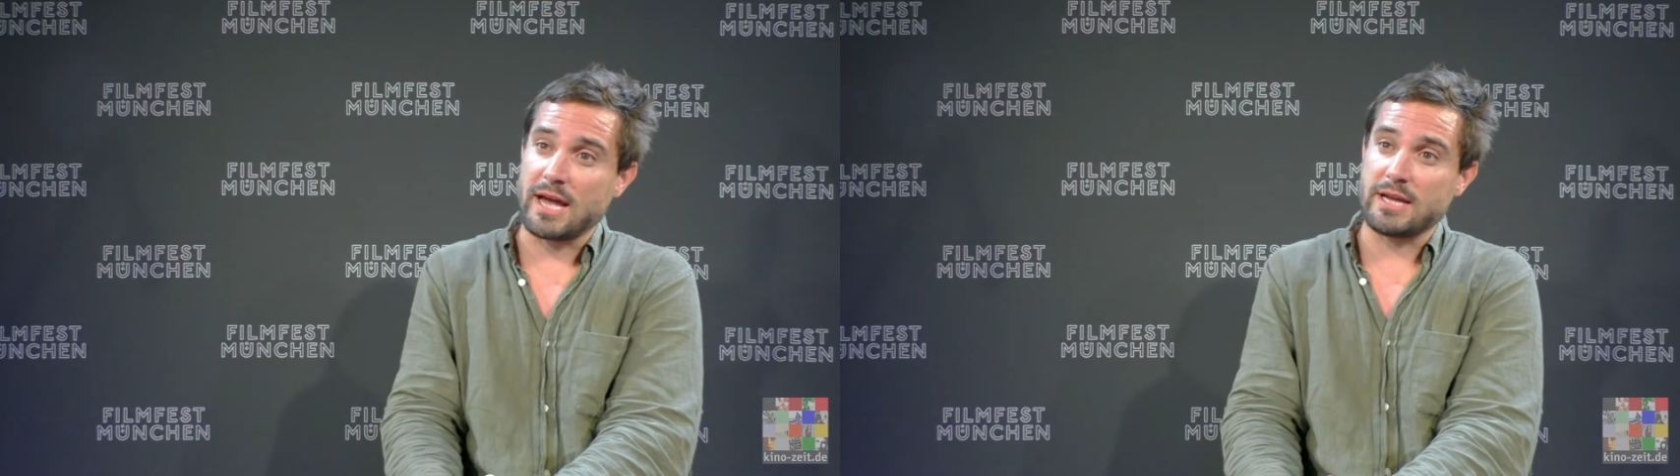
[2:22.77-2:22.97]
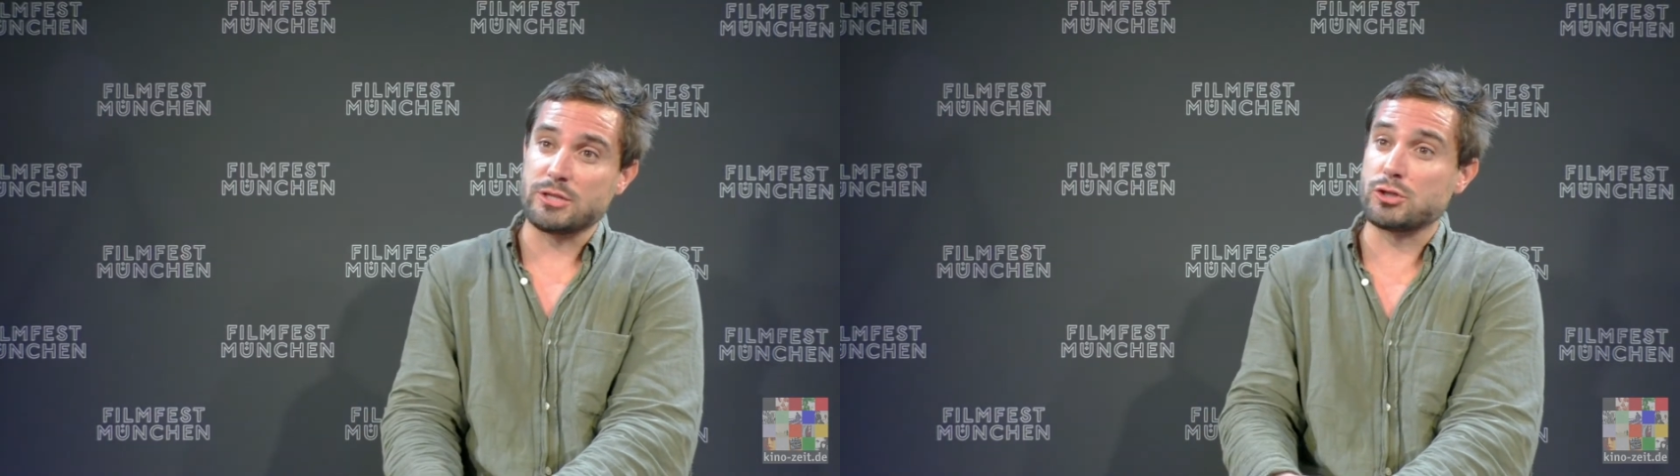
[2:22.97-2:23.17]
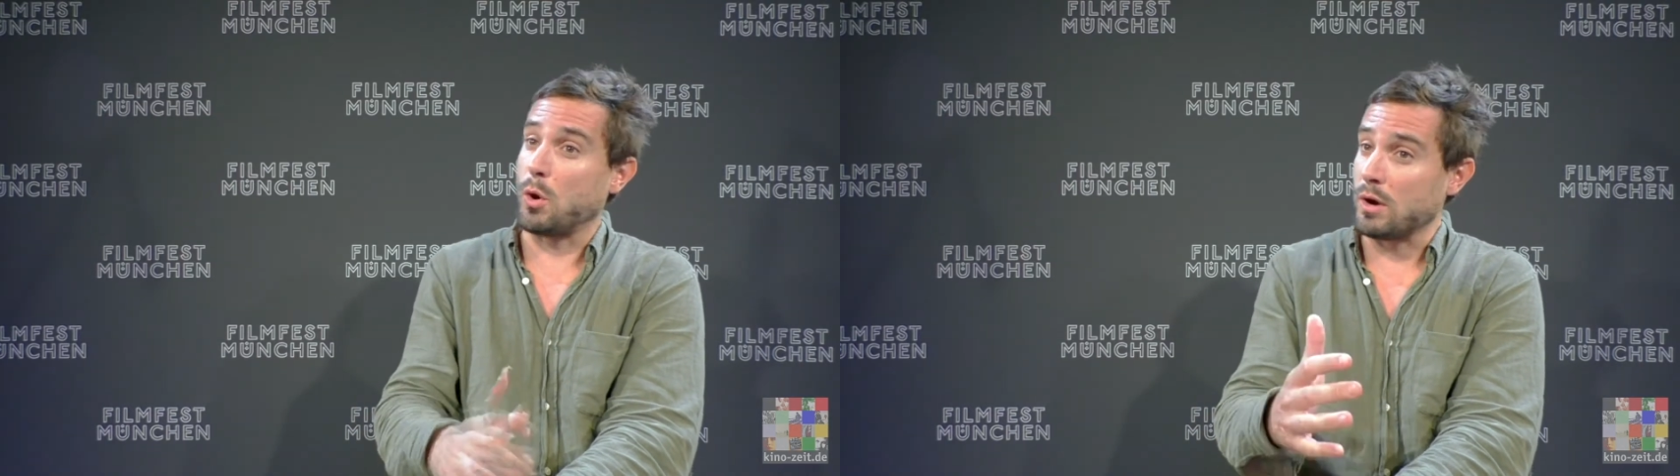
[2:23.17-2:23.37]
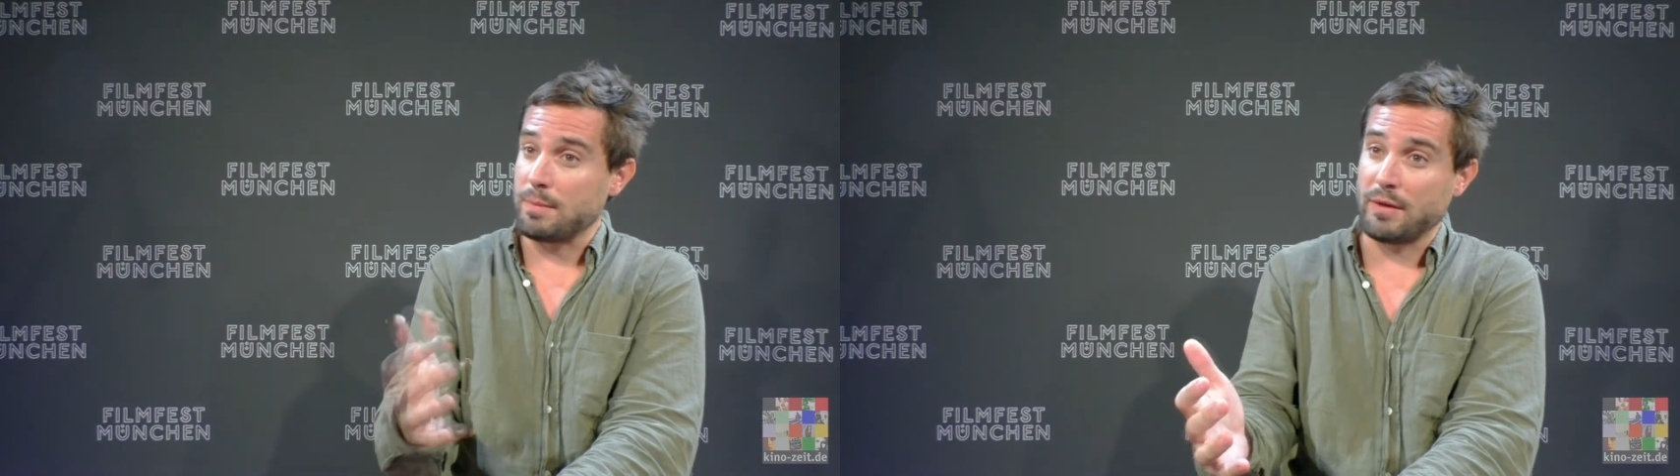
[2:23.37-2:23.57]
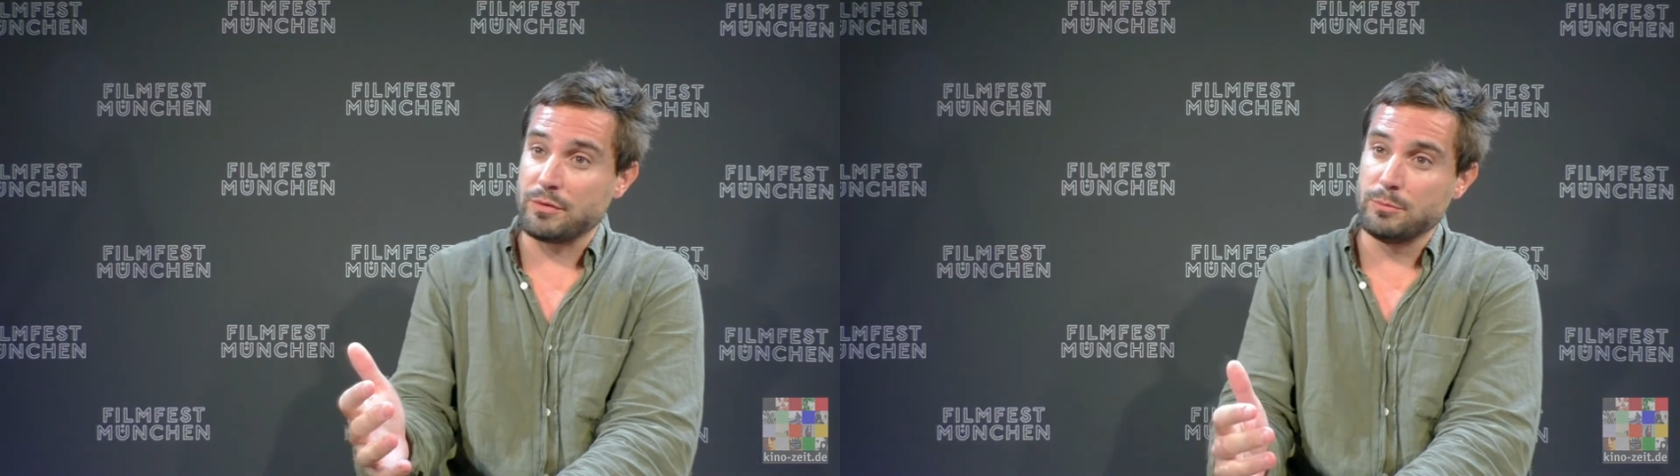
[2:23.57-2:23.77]
I can talk
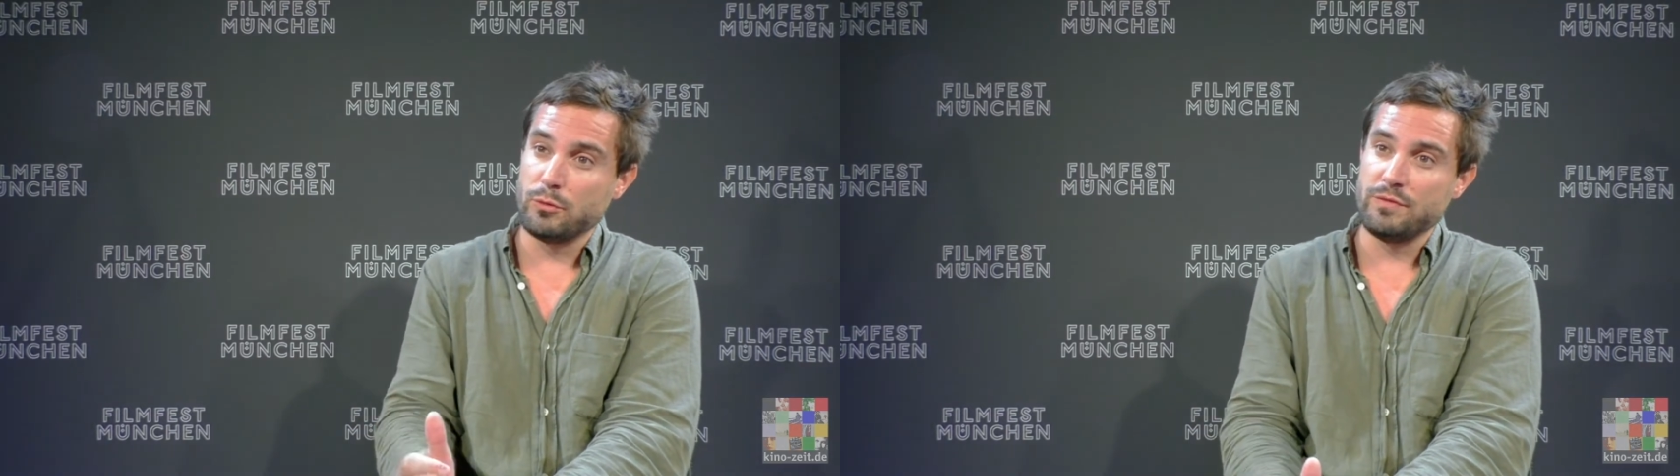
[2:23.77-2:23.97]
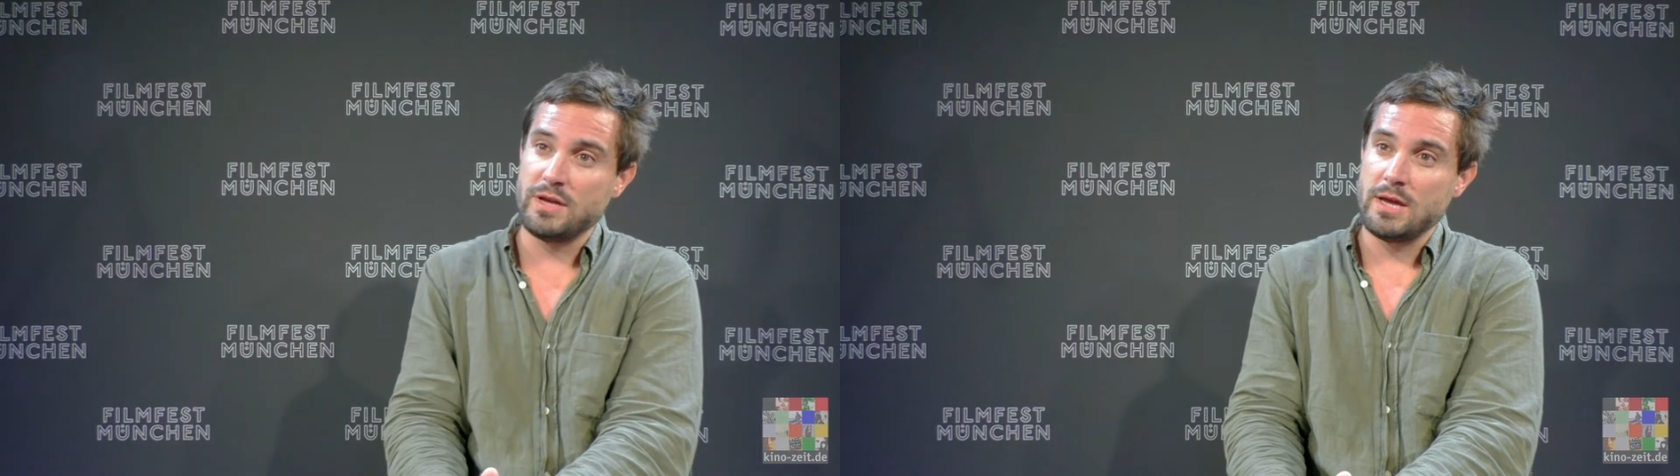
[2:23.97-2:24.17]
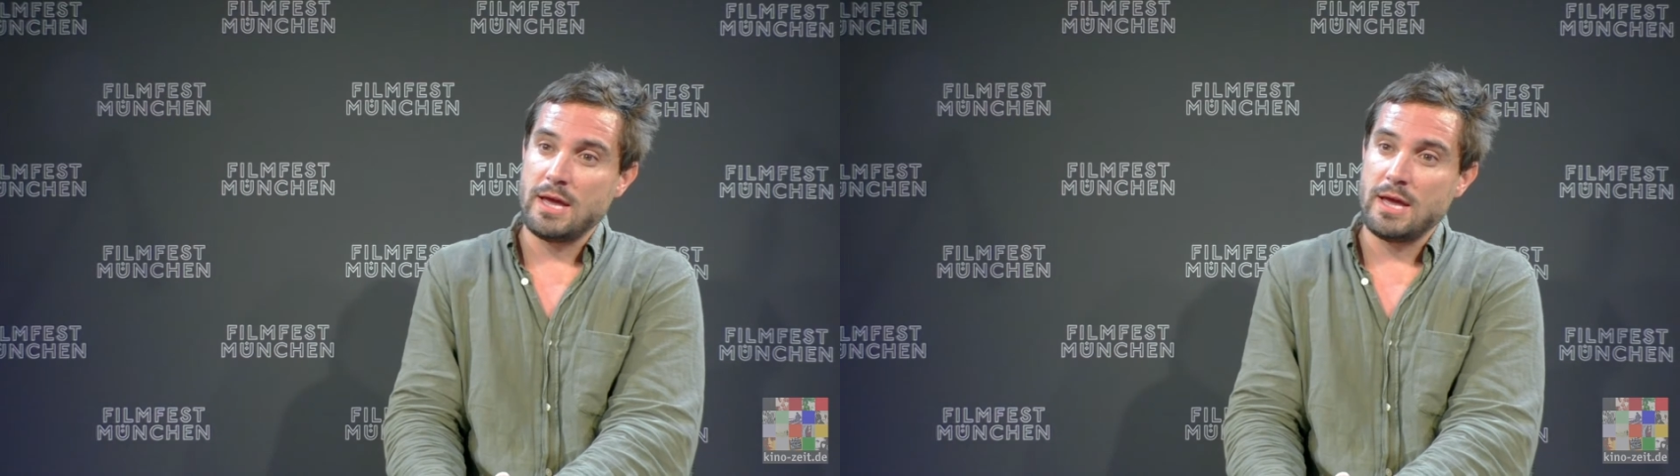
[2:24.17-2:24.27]
about the movie,